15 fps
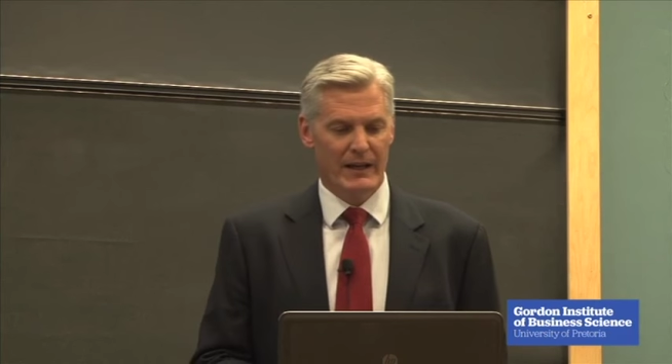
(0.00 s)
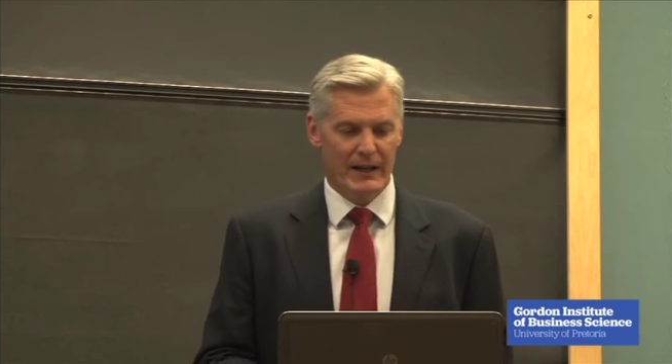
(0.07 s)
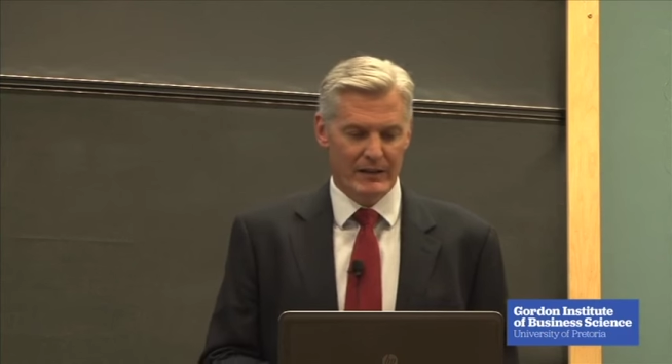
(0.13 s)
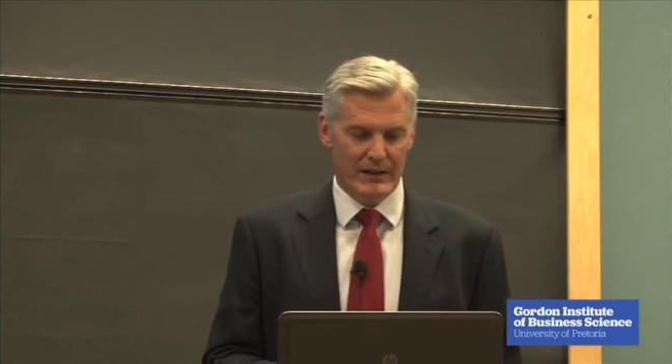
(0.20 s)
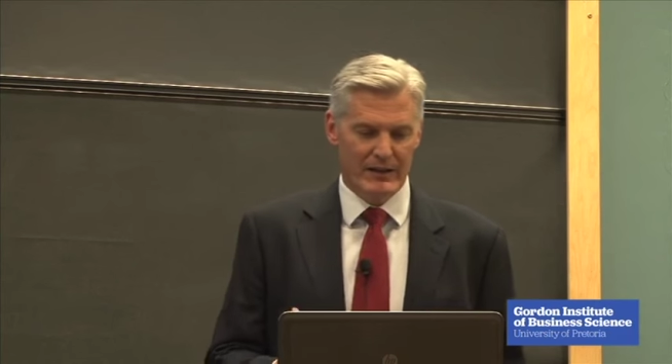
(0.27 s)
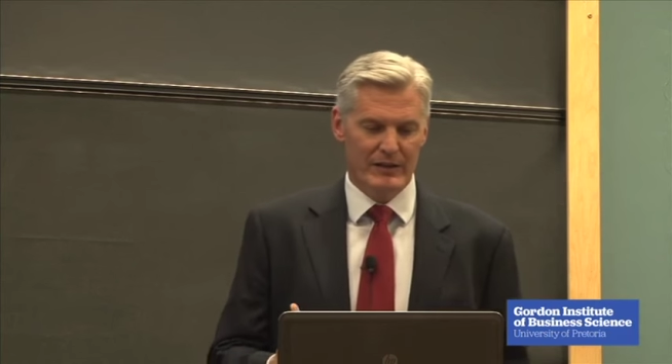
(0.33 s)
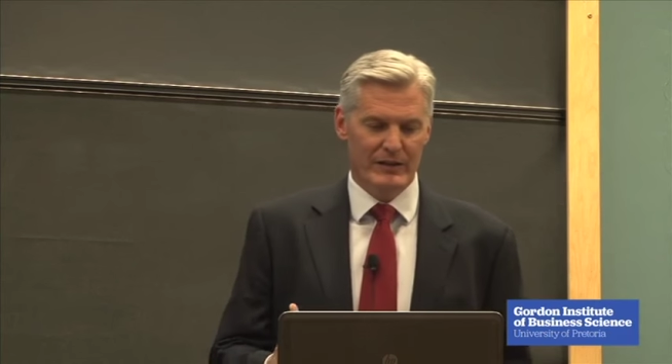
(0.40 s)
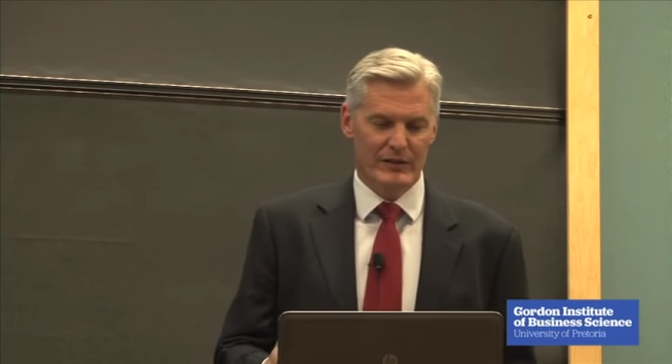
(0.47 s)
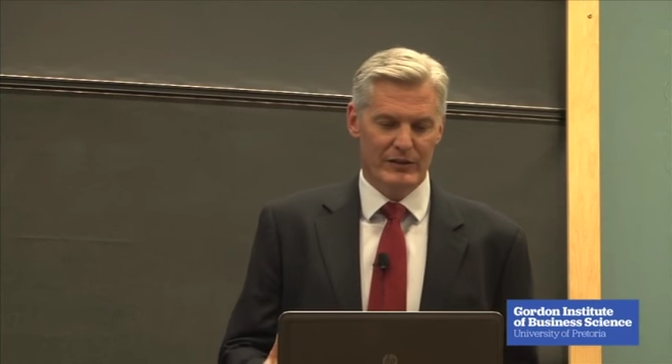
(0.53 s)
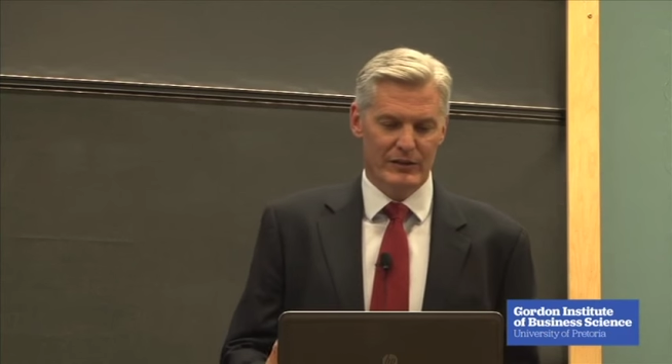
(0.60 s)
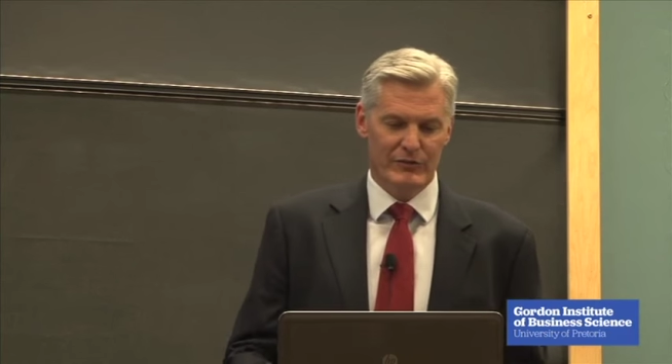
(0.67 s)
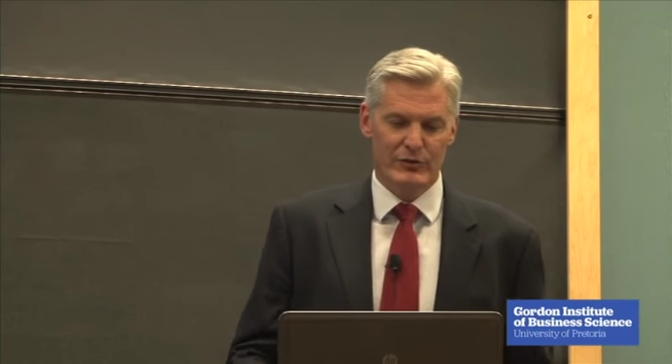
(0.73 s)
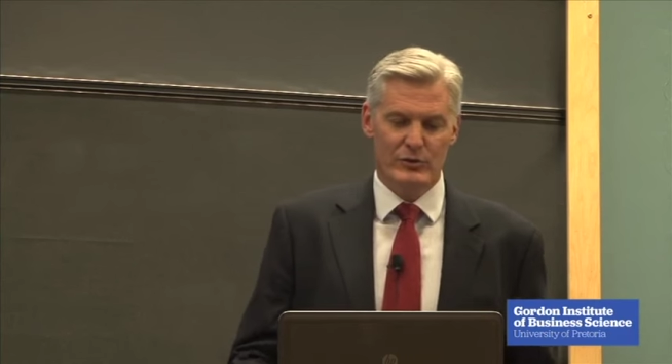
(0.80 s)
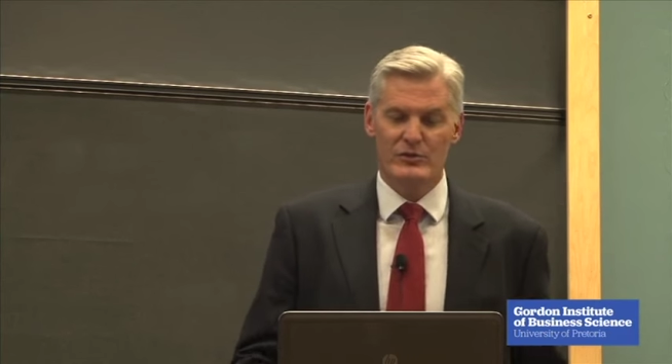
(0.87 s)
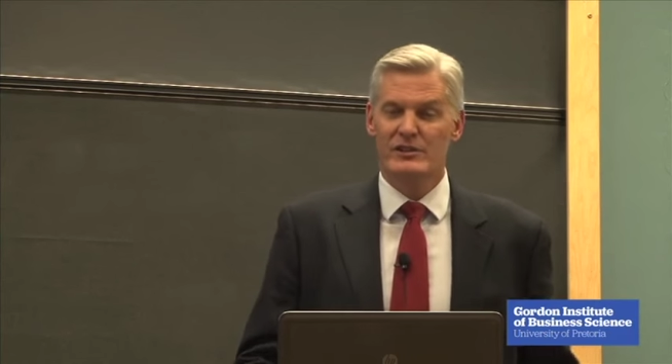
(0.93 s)
And then,
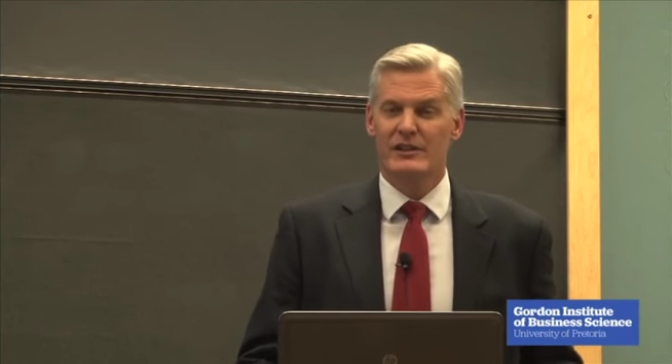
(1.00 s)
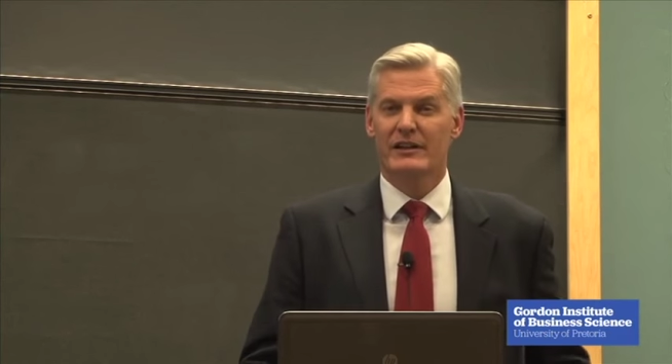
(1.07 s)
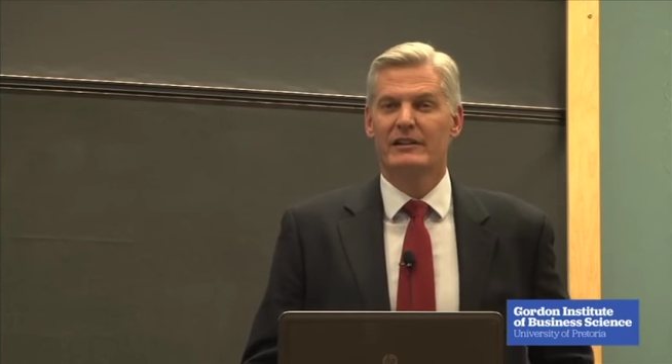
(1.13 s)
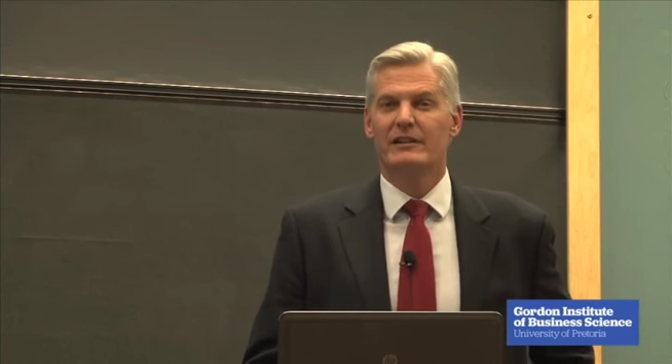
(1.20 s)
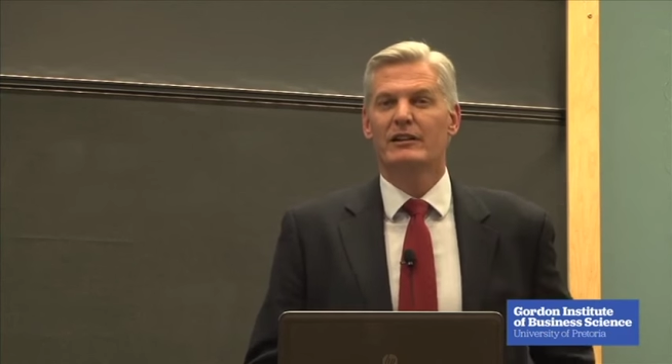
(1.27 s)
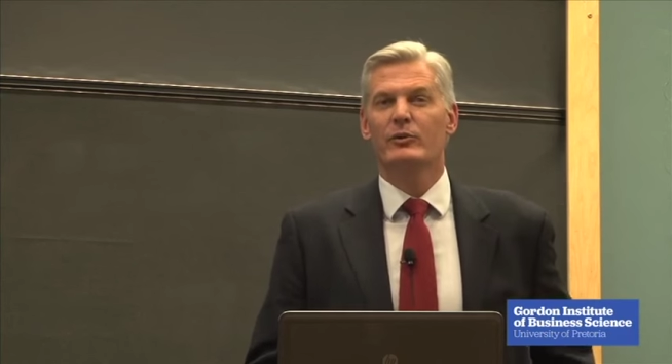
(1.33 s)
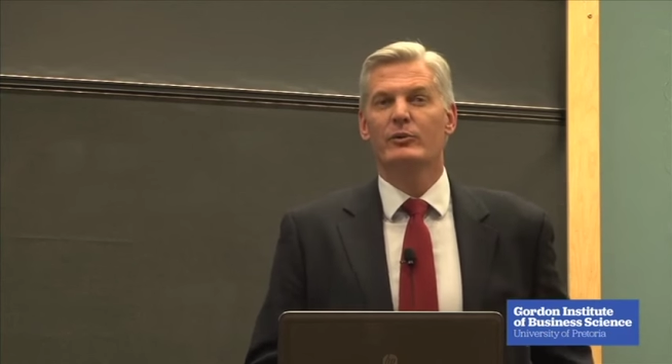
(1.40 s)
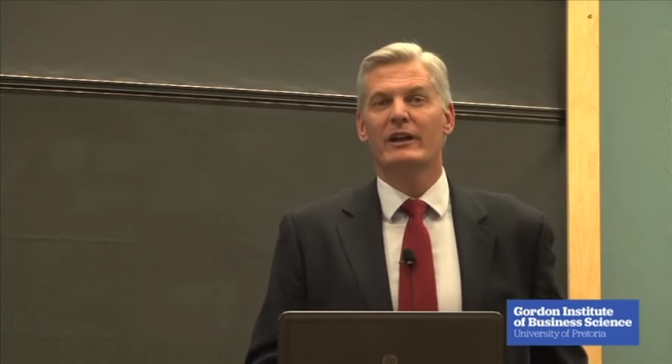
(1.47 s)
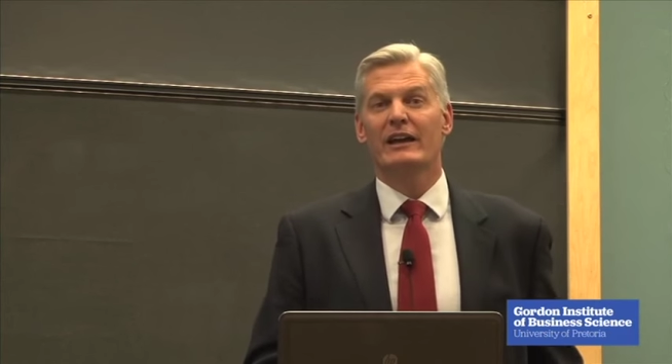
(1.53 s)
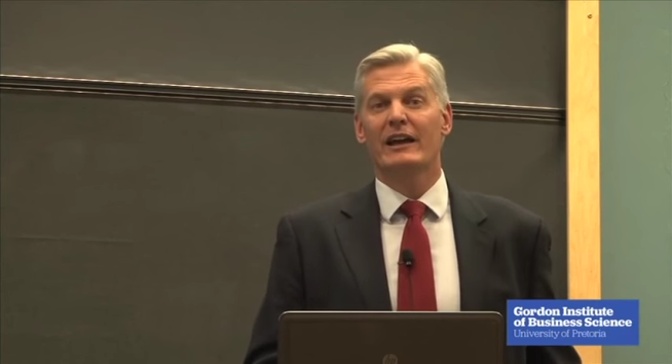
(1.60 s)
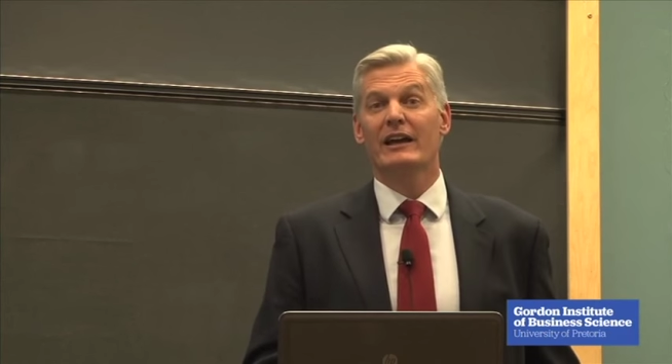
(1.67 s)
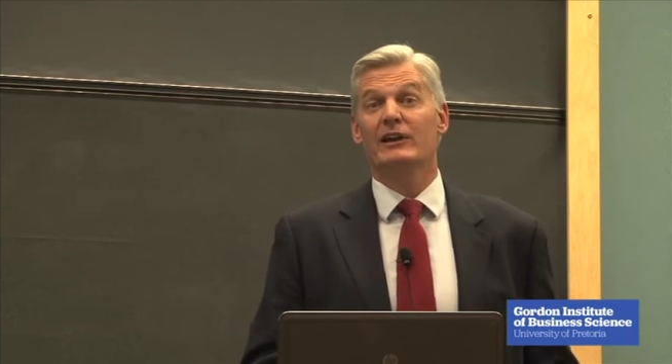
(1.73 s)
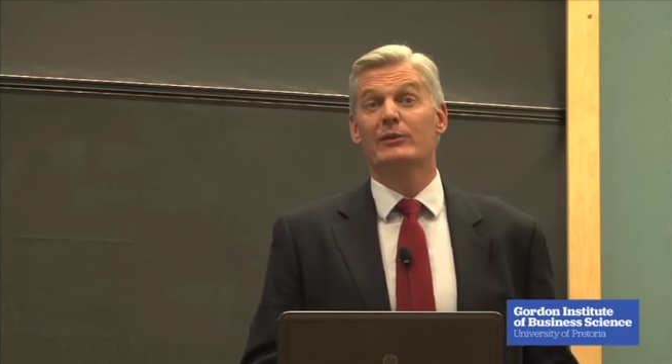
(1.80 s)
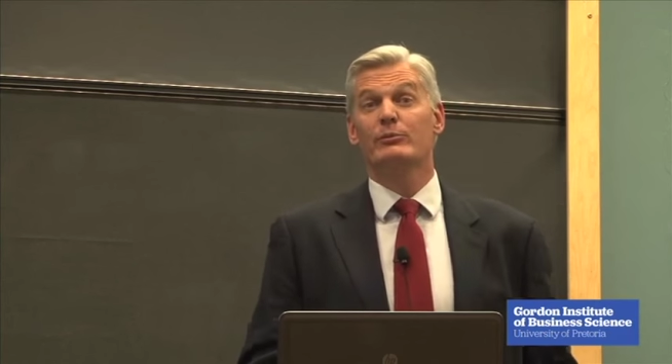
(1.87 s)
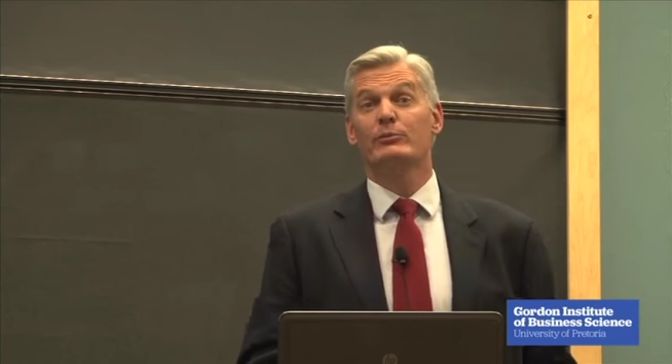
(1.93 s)
of course, I think we can